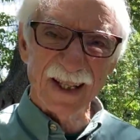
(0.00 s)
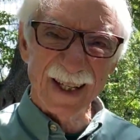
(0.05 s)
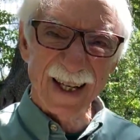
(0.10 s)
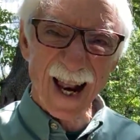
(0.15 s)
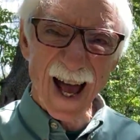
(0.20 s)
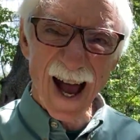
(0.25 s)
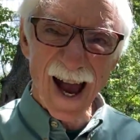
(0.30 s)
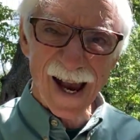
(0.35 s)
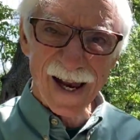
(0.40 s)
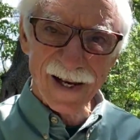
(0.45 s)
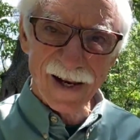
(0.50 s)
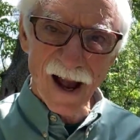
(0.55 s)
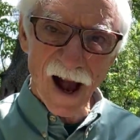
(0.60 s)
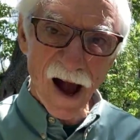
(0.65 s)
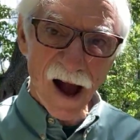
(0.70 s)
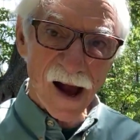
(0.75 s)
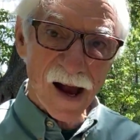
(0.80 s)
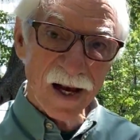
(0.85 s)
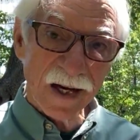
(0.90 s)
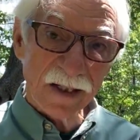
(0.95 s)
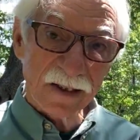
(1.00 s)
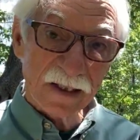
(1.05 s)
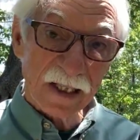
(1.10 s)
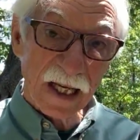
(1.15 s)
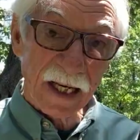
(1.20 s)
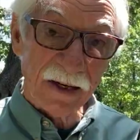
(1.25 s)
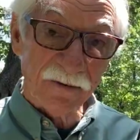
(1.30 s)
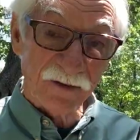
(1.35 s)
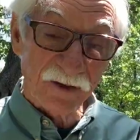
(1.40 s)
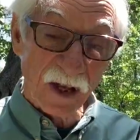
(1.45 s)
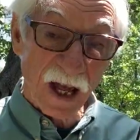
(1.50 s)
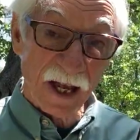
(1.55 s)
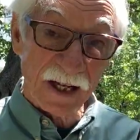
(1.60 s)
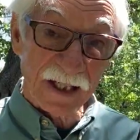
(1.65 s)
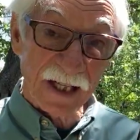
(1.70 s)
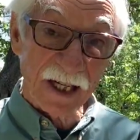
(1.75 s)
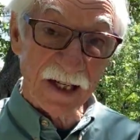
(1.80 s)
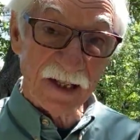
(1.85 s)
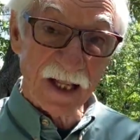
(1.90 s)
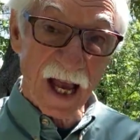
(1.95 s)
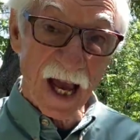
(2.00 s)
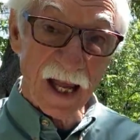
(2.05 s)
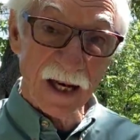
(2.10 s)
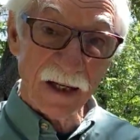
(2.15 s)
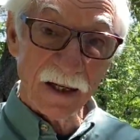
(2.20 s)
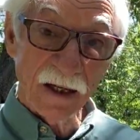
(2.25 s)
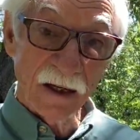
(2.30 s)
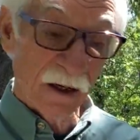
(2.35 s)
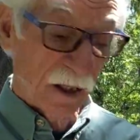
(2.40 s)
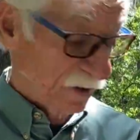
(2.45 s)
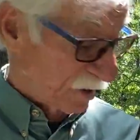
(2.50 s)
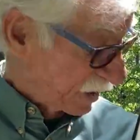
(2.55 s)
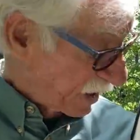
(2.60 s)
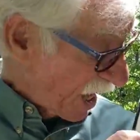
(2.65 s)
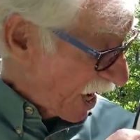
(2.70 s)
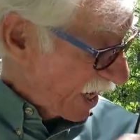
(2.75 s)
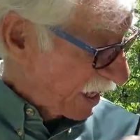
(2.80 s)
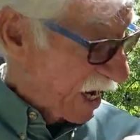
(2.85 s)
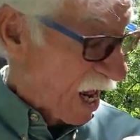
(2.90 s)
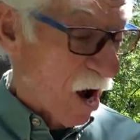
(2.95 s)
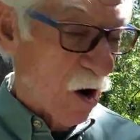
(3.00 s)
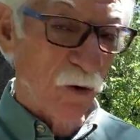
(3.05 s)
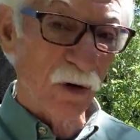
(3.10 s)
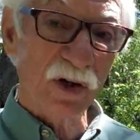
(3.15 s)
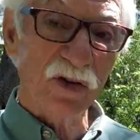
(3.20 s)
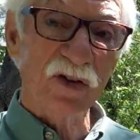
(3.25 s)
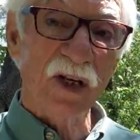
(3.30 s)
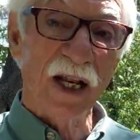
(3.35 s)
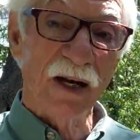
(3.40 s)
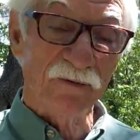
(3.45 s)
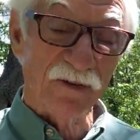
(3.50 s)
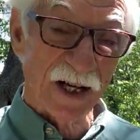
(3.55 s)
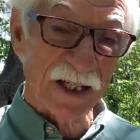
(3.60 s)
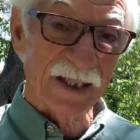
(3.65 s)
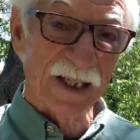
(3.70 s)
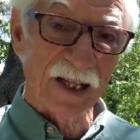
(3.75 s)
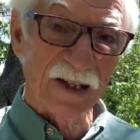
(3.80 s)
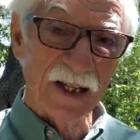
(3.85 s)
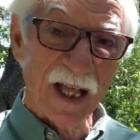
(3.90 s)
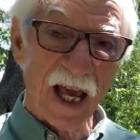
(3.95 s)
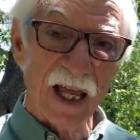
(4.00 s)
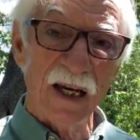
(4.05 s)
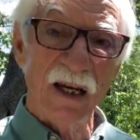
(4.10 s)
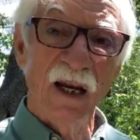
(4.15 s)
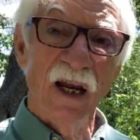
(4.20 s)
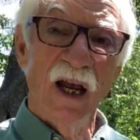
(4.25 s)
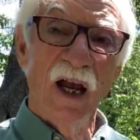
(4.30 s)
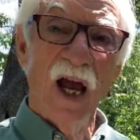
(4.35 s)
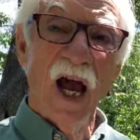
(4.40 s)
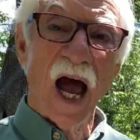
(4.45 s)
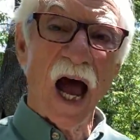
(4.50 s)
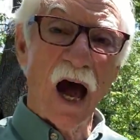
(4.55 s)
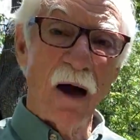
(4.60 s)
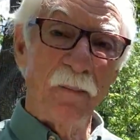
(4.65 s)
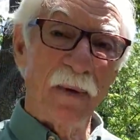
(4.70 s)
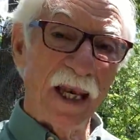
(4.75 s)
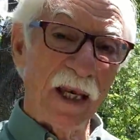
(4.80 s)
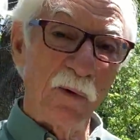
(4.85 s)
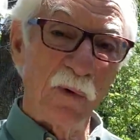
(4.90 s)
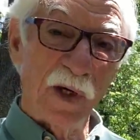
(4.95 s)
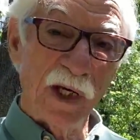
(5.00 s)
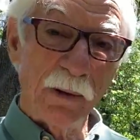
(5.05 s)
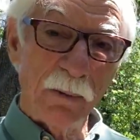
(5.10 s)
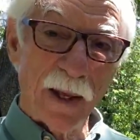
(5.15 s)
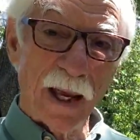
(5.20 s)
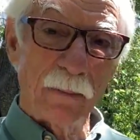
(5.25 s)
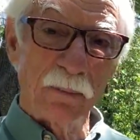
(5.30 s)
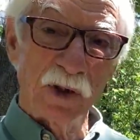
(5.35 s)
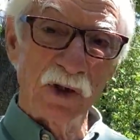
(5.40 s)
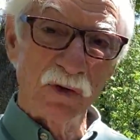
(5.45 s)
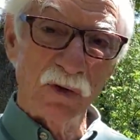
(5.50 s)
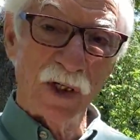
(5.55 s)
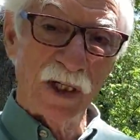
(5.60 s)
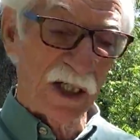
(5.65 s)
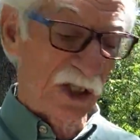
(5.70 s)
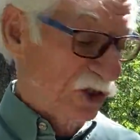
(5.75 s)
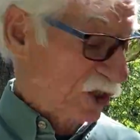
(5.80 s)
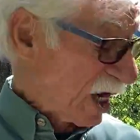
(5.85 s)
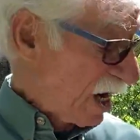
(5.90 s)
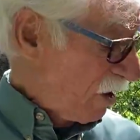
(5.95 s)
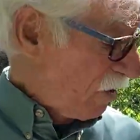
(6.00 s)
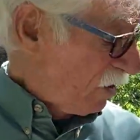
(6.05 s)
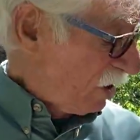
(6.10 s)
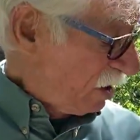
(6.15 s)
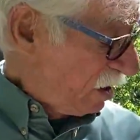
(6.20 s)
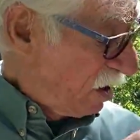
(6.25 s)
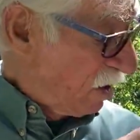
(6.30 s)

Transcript: to 9 guys? And if I did that, to 9 hours, and if I did that, how many would he be able to do in each hour?